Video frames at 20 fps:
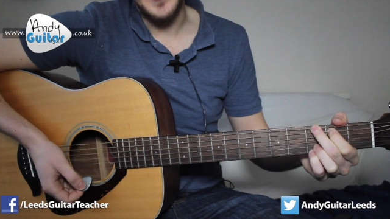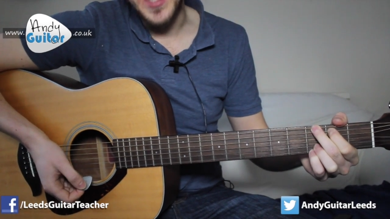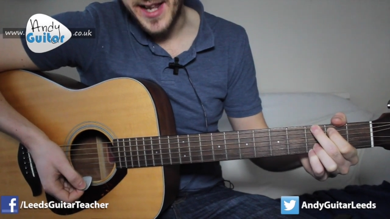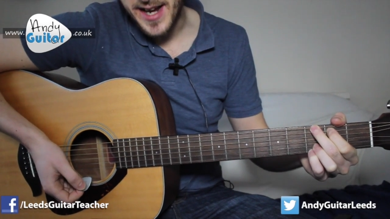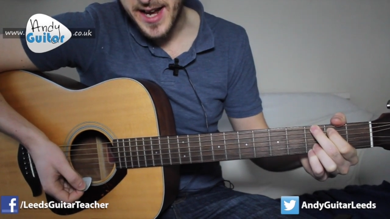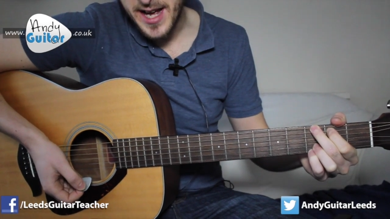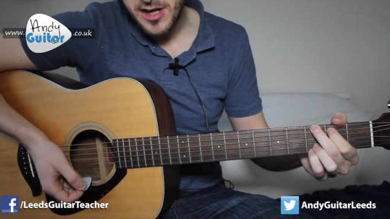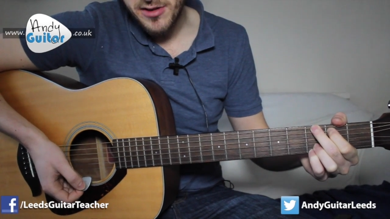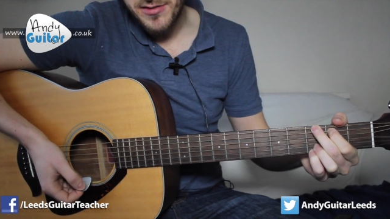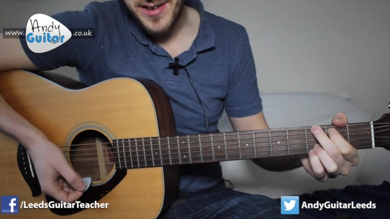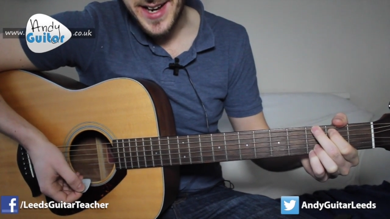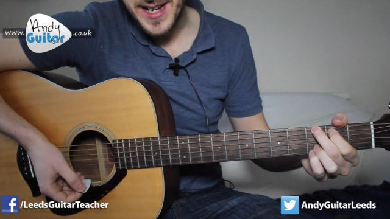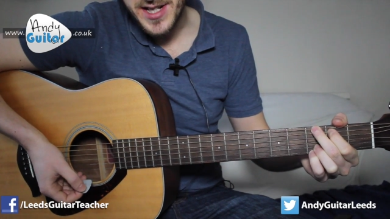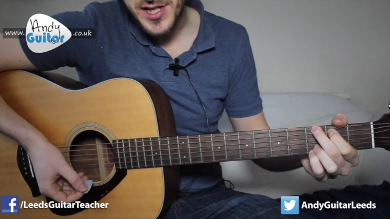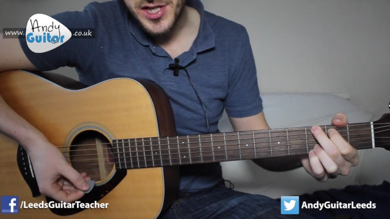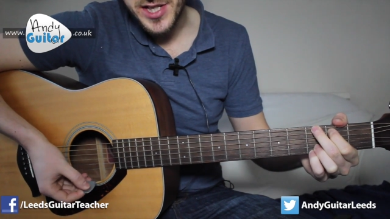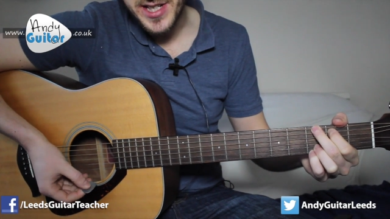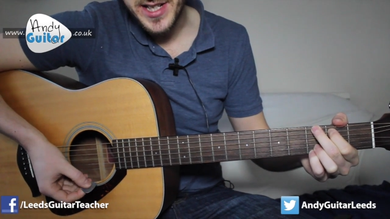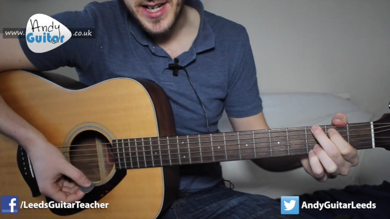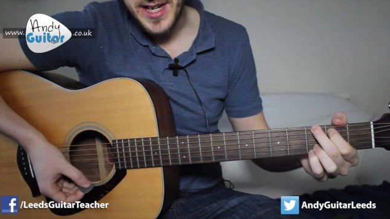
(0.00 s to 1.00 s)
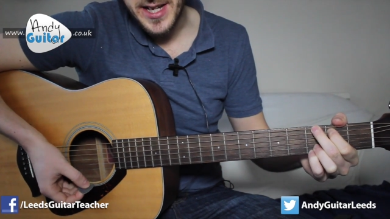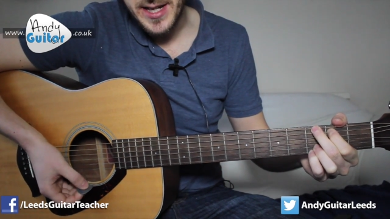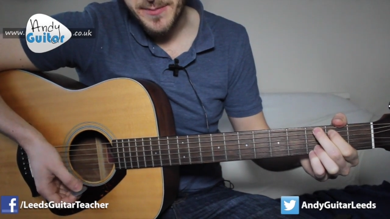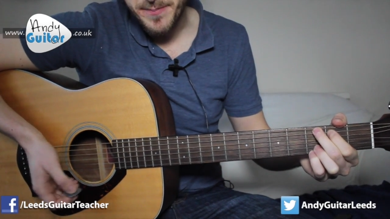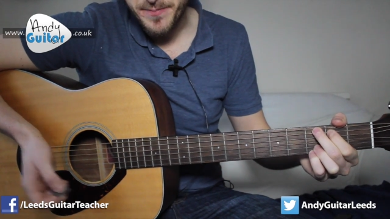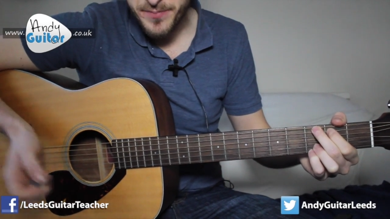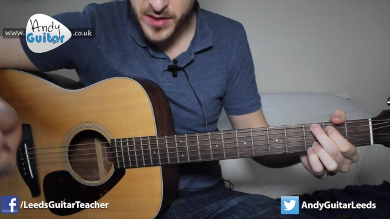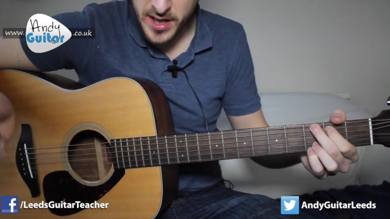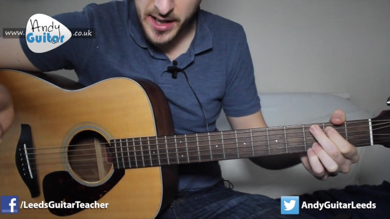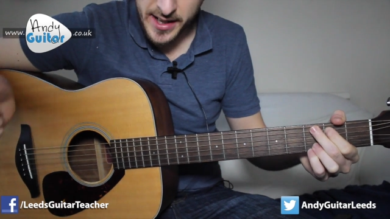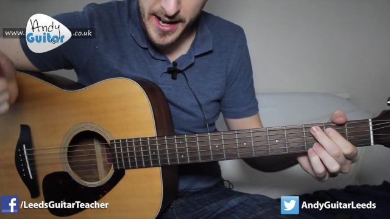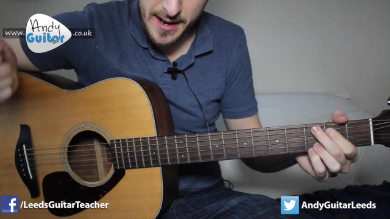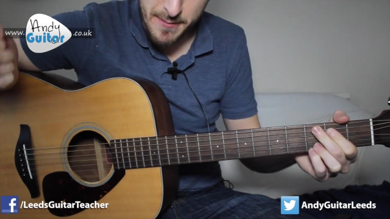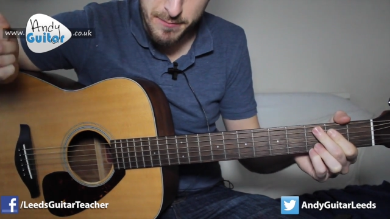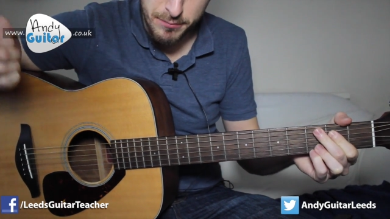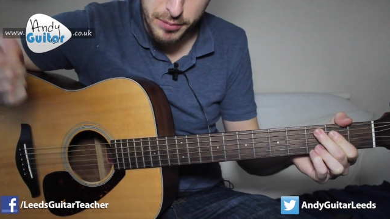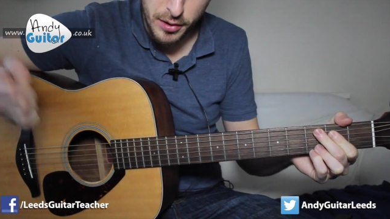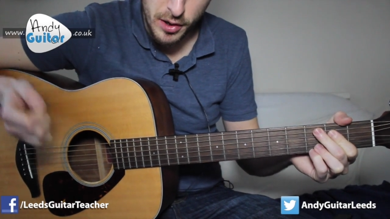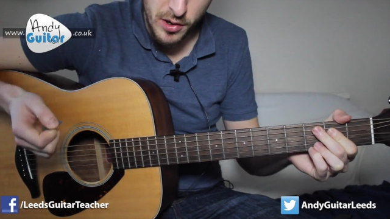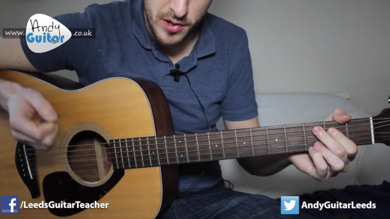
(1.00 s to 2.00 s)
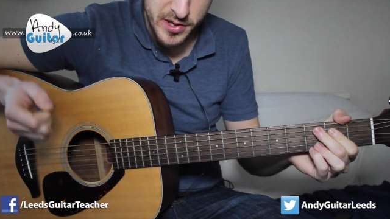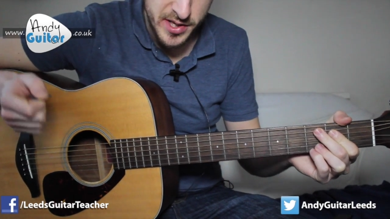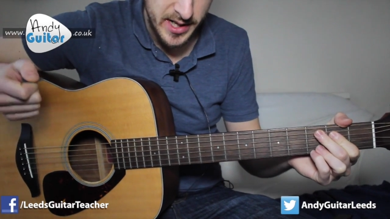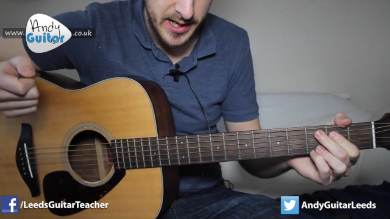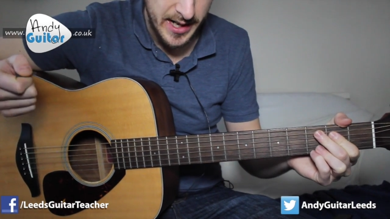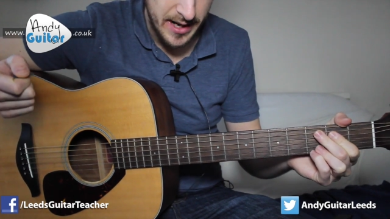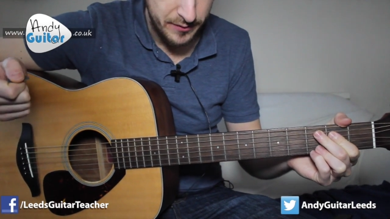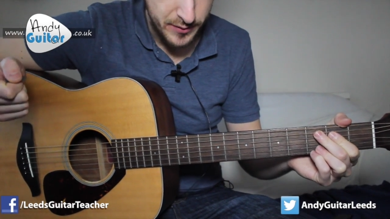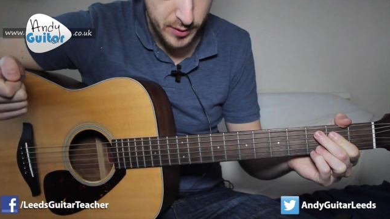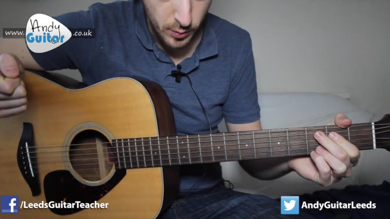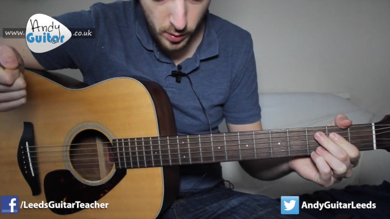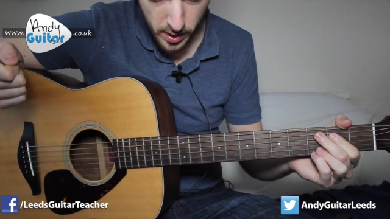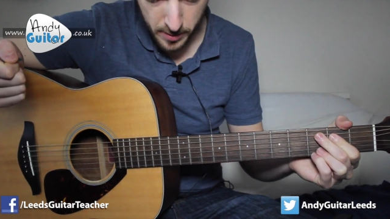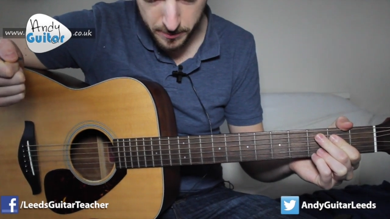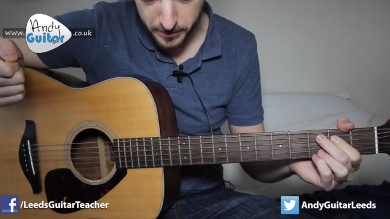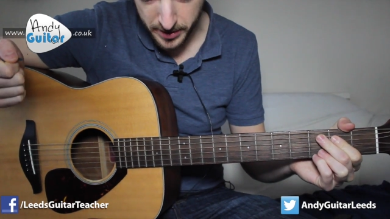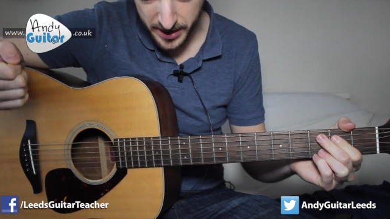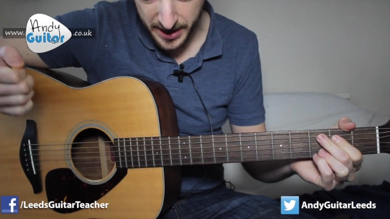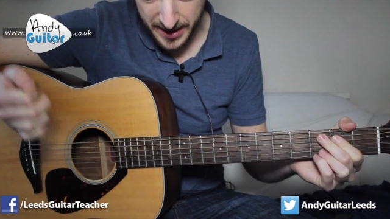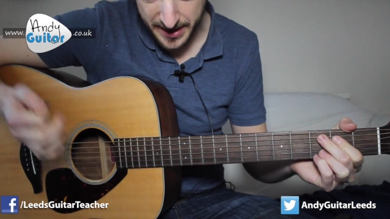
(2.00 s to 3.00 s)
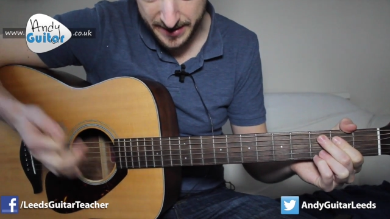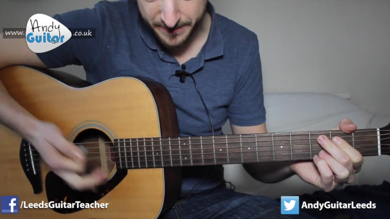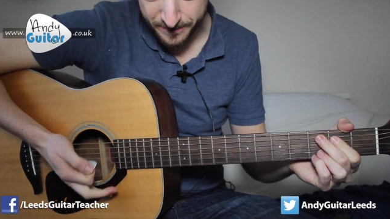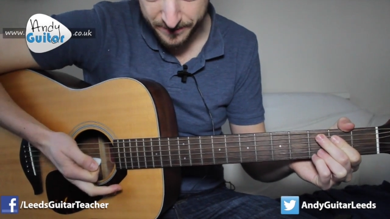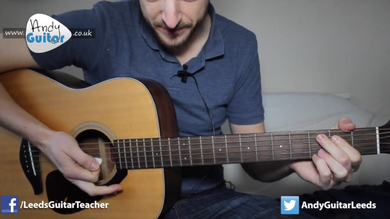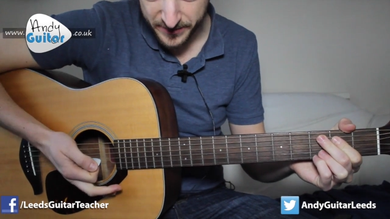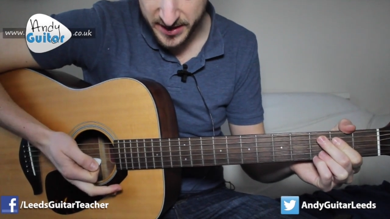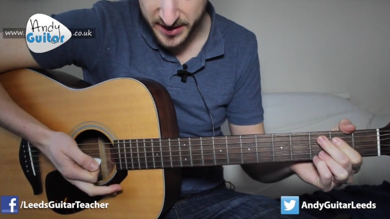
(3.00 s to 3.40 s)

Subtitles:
[unreadable: no face in view]